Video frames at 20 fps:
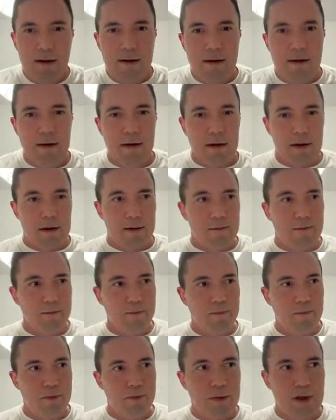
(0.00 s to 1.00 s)
the
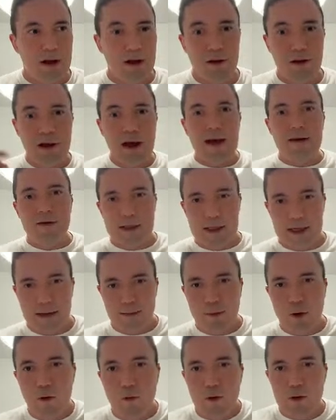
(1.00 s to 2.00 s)

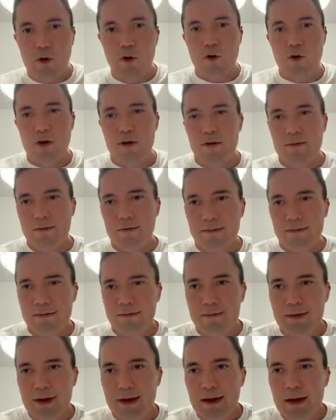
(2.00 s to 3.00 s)
lifetime of an order.
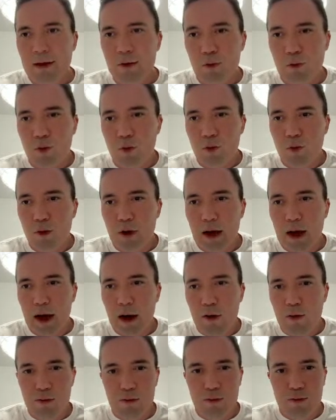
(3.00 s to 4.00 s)

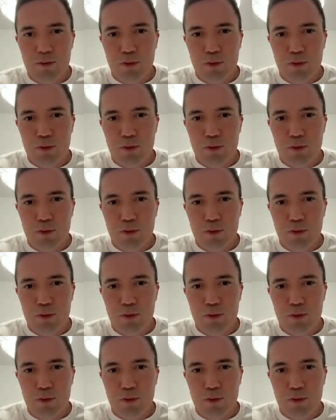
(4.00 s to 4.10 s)
How